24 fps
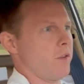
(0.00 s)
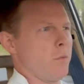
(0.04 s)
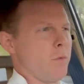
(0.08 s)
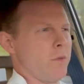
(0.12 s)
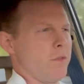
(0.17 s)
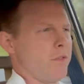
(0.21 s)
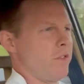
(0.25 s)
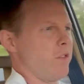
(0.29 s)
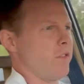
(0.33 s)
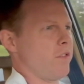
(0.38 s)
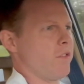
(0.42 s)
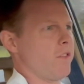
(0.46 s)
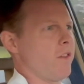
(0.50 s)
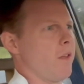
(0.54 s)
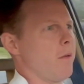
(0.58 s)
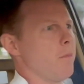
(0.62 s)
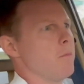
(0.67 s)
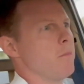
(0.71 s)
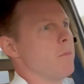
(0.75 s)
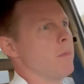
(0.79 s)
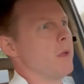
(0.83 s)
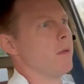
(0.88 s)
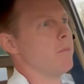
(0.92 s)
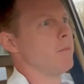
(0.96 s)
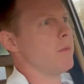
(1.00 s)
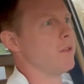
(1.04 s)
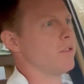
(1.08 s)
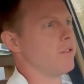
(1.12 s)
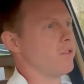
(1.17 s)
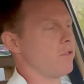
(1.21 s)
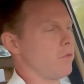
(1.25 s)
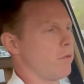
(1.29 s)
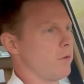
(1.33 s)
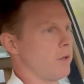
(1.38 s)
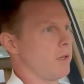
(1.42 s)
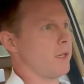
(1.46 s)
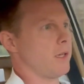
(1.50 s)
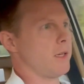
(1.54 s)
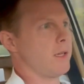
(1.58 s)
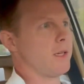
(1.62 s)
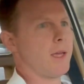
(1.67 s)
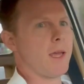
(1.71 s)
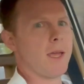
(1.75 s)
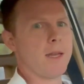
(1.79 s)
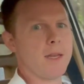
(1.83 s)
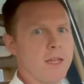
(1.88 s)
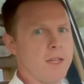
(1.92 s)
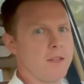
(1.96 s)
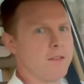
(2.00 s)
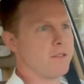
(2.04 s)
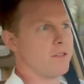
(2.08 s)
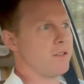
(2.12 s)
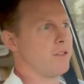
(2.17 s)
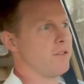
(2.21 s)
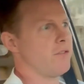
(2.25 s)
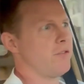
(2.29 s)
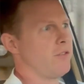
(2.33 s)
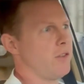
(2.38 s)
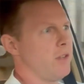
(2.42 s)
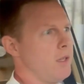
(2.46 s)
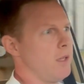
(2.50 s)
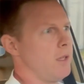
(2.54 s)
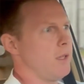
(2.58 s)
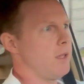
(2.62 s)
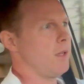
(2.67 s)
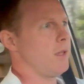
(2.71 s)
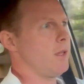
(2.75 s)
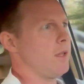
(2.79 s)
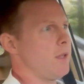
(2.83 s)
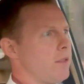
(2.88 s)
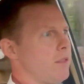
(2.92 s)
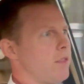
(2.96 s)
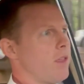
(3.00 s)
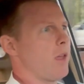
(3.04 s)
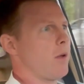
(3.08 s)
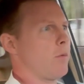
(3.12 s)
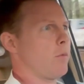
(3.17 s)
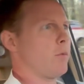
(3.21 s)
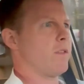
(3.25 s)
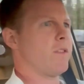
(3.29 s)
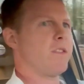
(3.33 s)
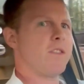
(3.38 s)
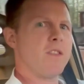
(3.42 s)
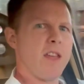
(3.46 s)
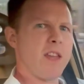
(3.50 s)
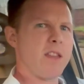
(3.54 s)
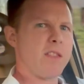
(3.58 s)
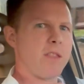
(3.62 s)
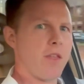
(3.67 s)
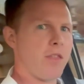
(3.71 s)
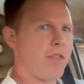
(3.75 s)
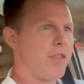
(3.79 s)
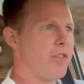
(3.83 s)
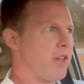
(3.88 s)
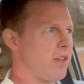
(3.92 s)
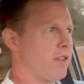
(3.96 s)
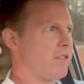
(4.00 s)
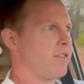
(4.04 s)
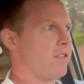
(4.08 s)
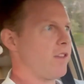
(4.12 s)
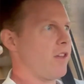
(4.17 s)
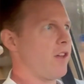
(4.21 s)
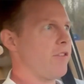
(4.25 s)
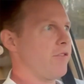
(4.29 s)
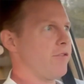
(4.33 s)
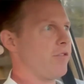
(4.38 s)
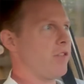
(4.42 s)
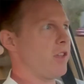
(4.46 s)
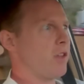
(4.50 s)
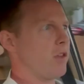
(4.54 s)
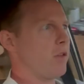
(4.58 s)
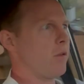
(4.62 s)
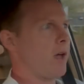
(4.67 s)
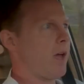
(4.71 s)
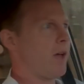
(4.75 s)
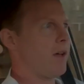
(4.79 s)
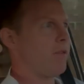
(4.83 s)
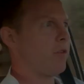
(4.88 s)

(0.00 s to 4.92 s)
It was just some mystery adhesive that was like the thick stuff that you have